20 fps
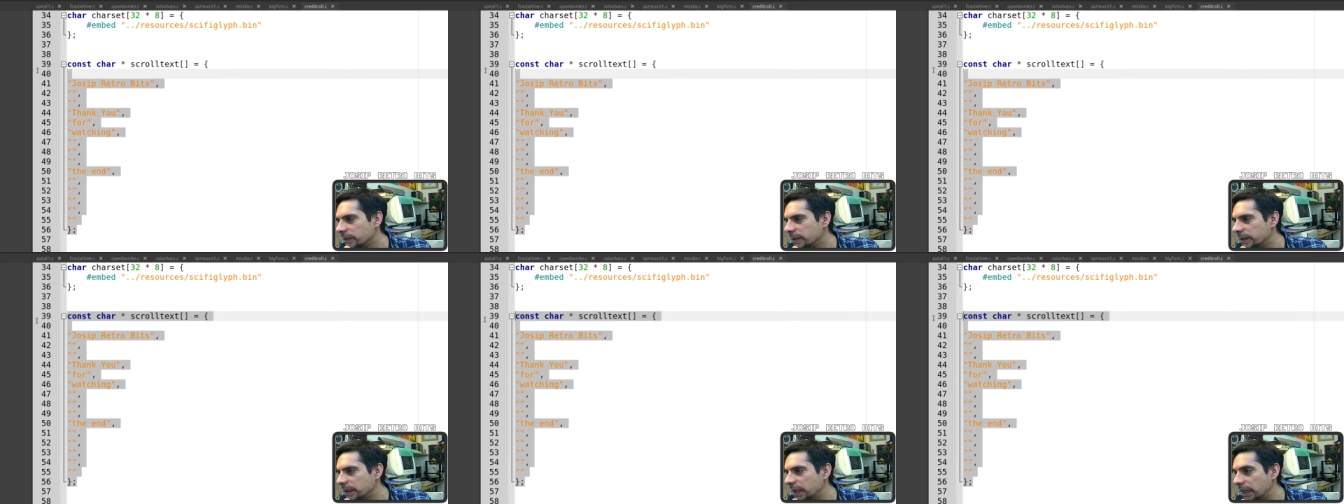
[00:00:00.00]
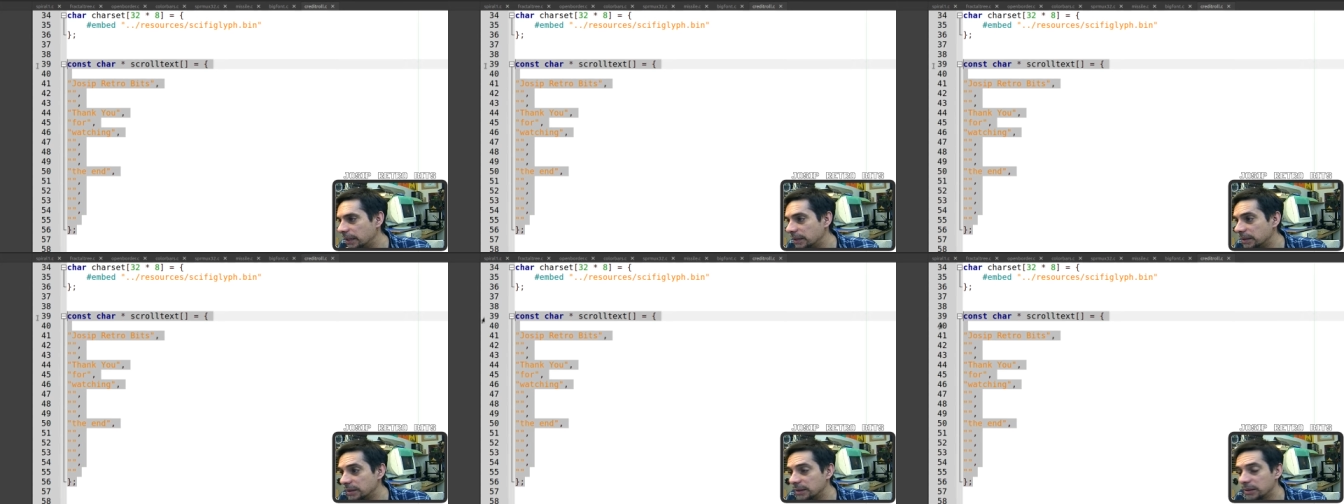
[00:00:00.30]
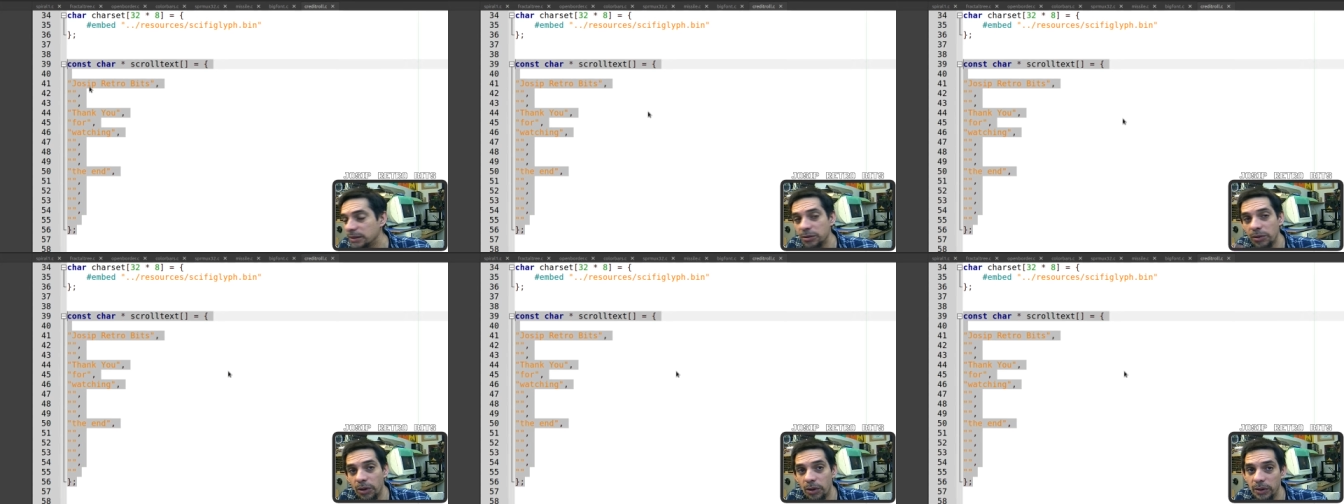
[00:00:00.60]
text
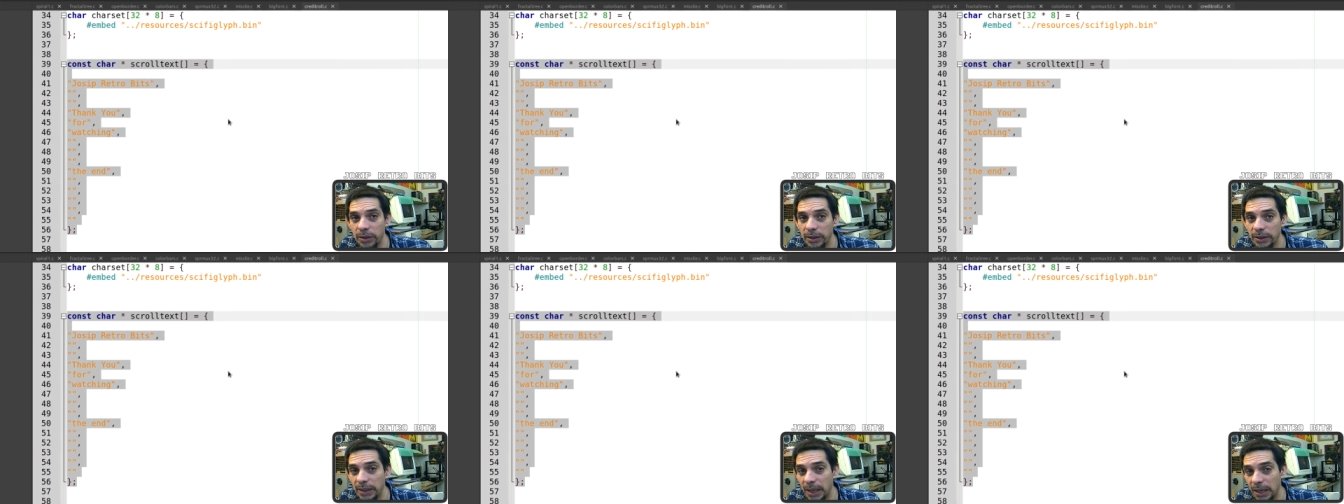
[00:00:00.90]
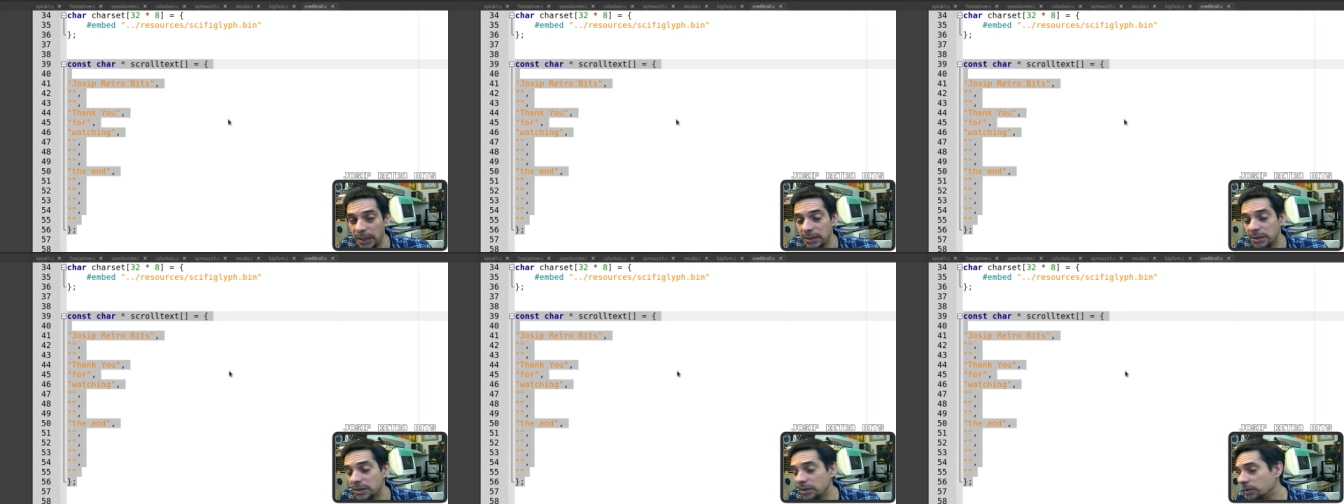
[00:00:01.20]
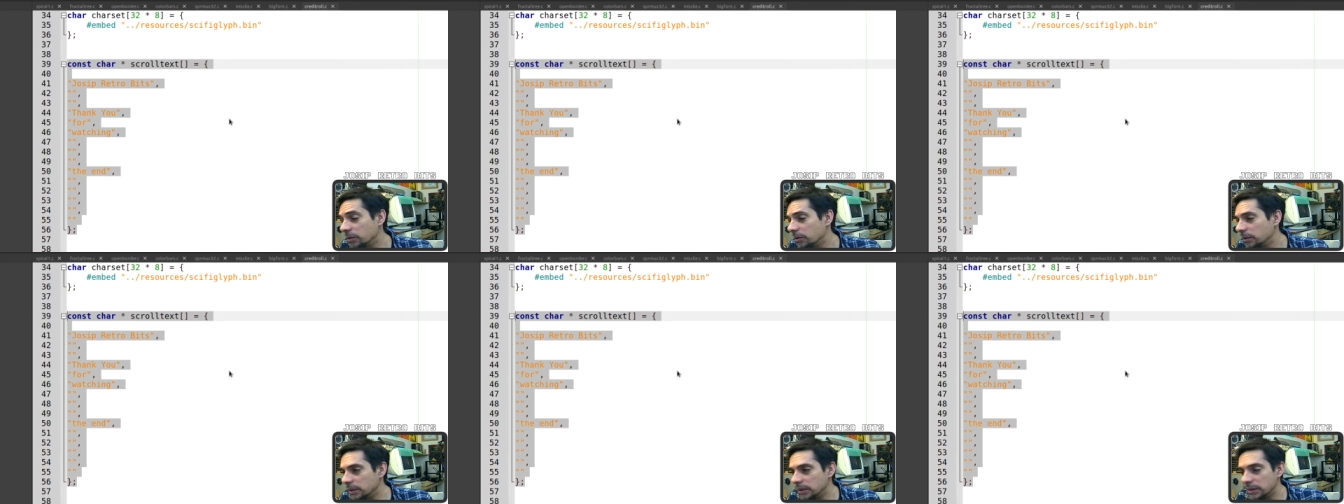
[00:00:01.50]
scrolling text
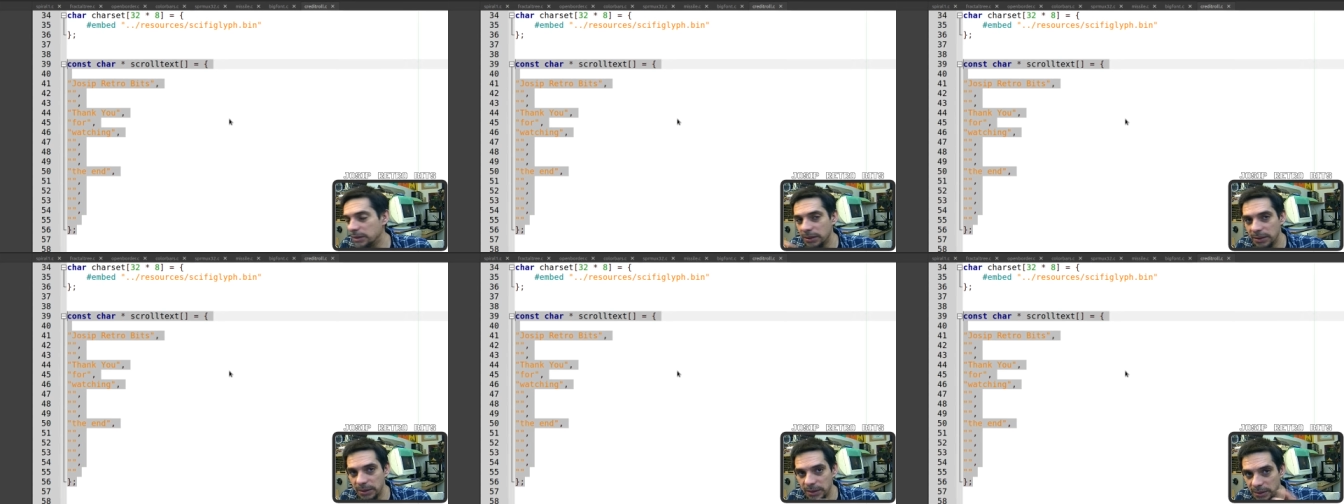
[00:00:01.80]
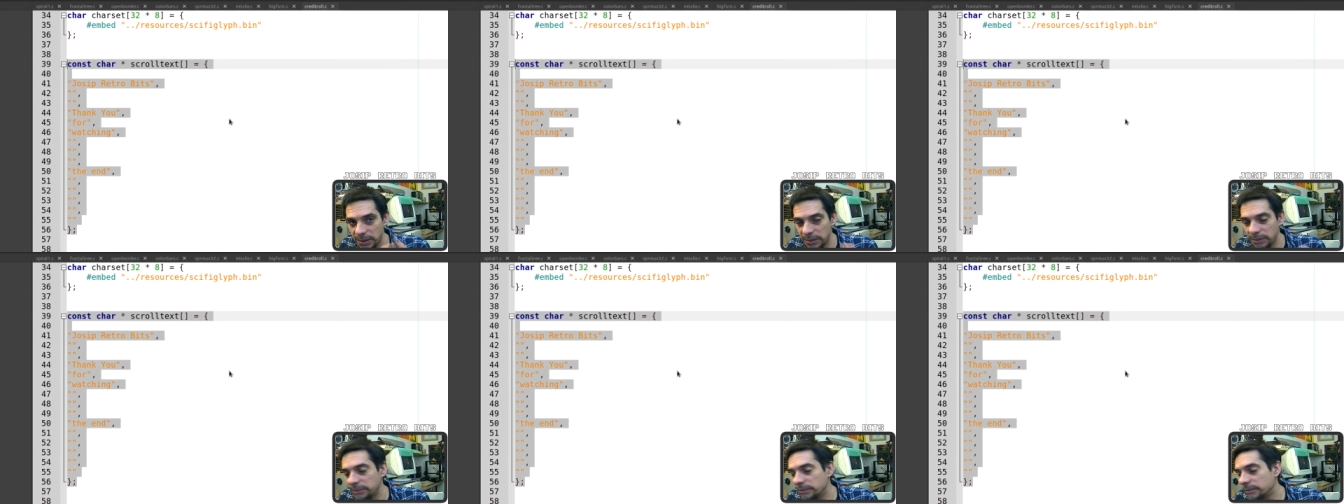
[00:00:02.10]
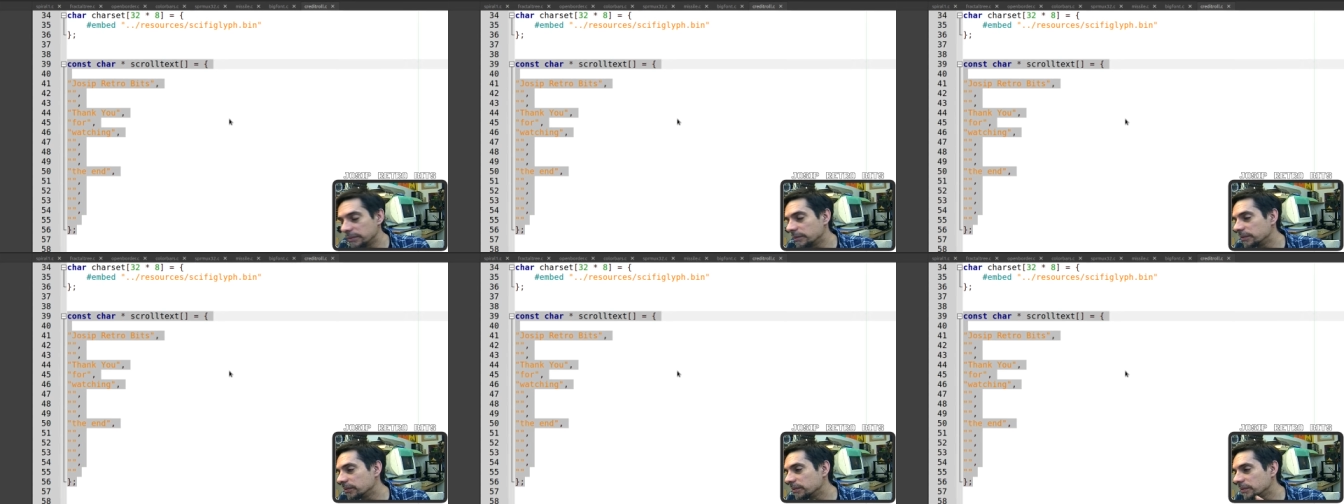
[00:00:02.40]
so this is
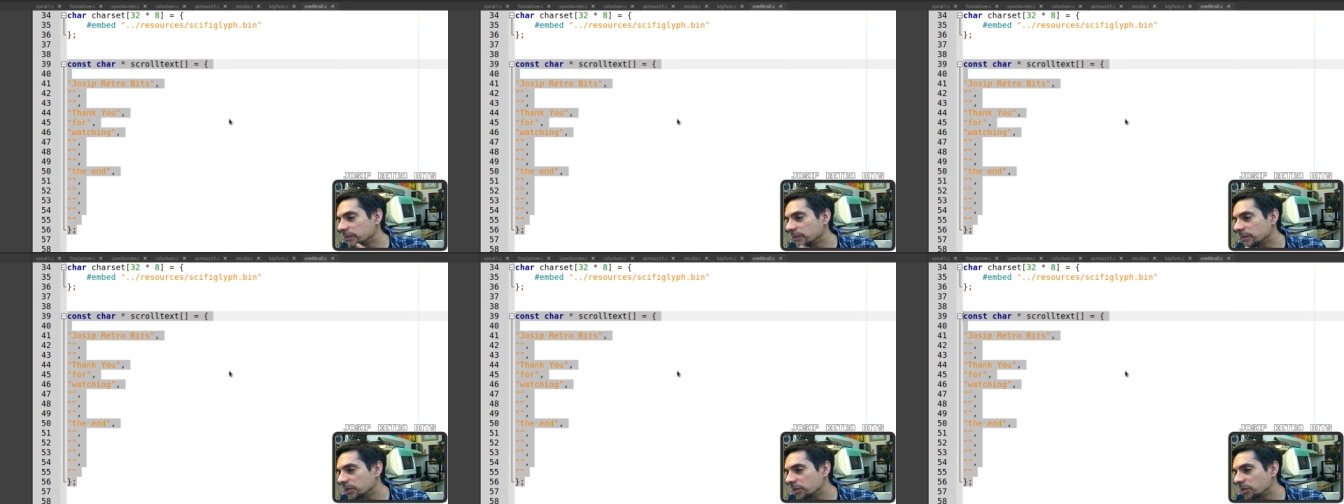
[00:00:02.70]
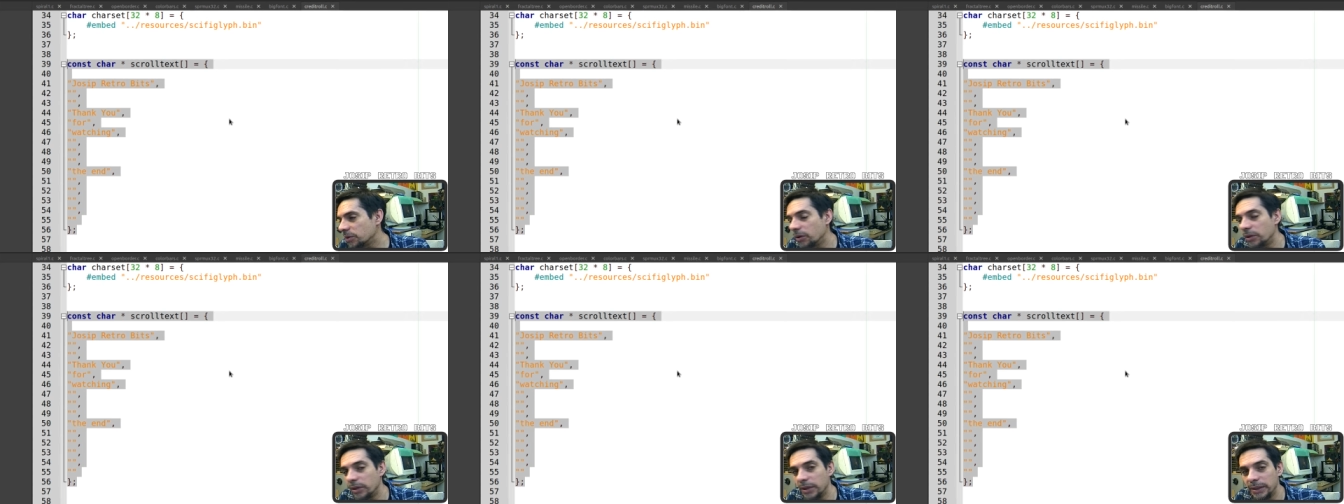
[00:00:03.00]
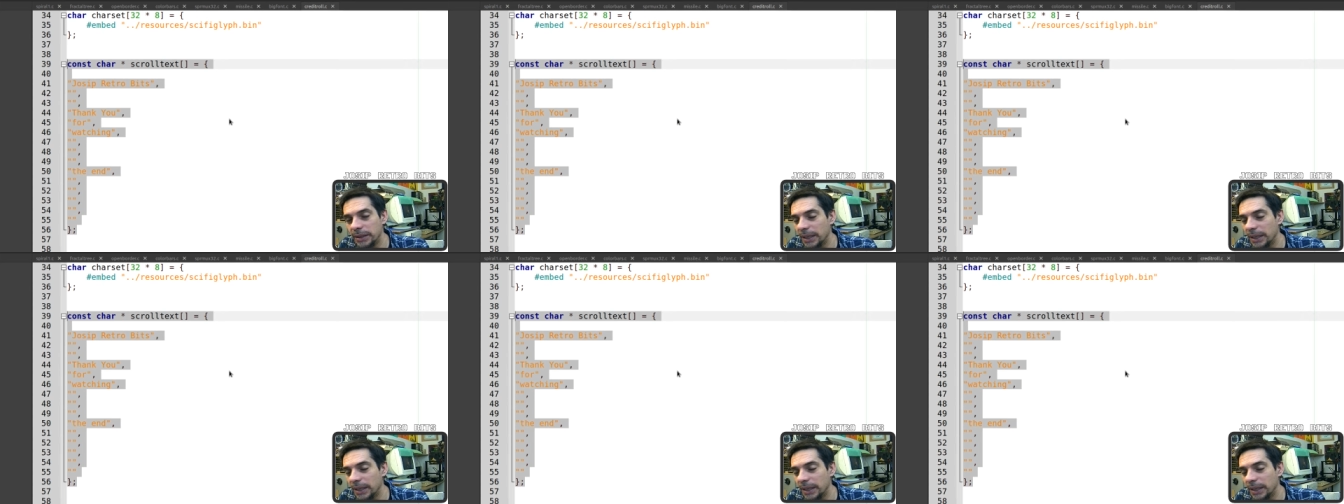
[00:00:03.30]
scrolling